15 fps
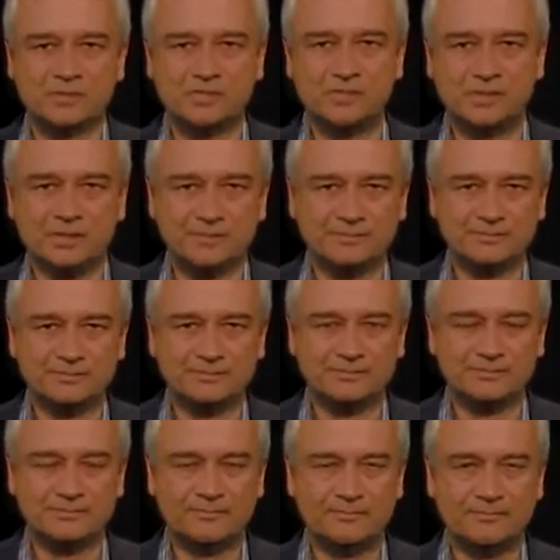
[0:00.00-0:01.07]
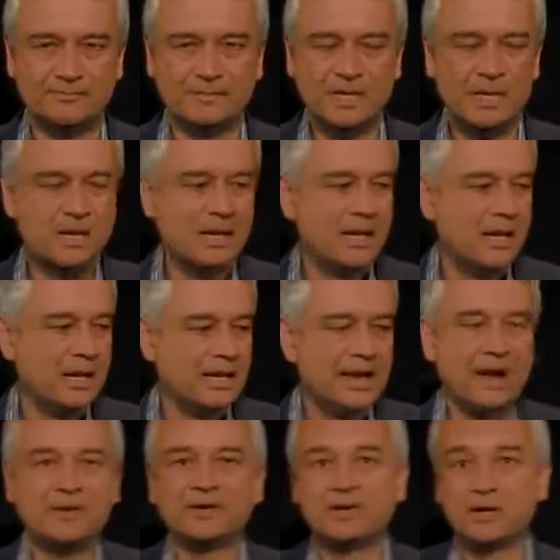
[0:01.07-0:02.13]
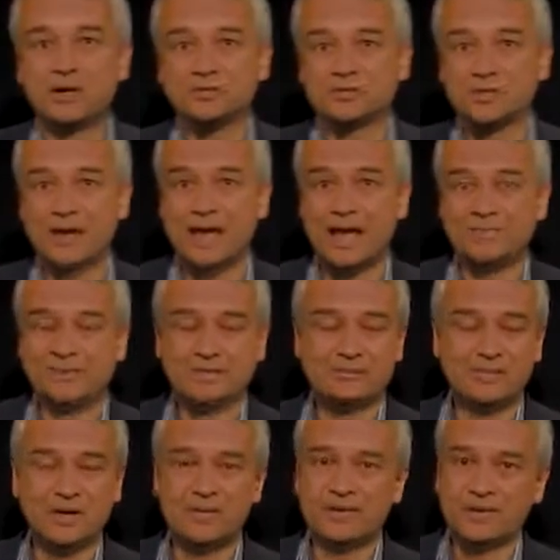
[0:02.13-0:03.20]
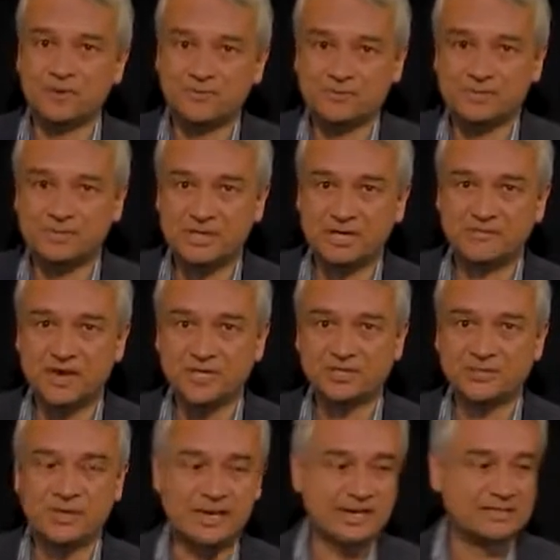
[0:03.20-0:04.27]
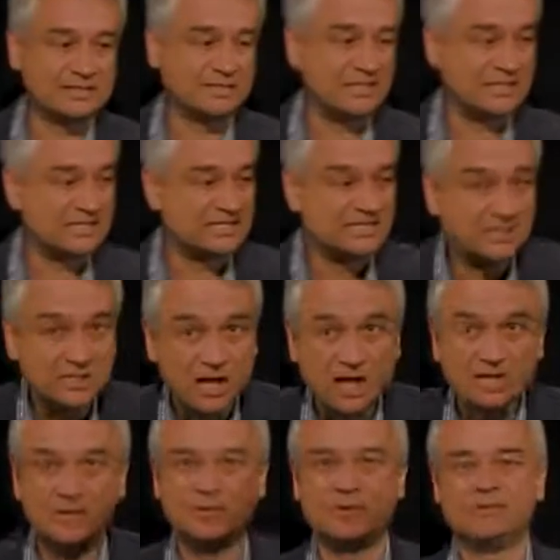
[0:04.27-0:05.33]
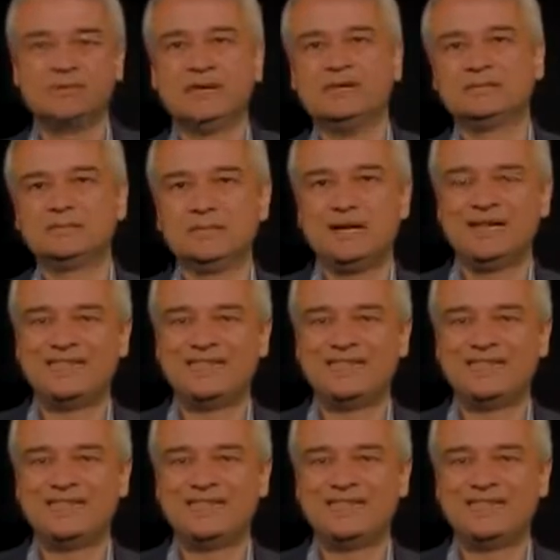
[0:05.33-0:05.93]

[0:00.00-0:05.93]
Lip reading: was good. Now, it could also happen that we go through the derivation, we get something that does not agree with us,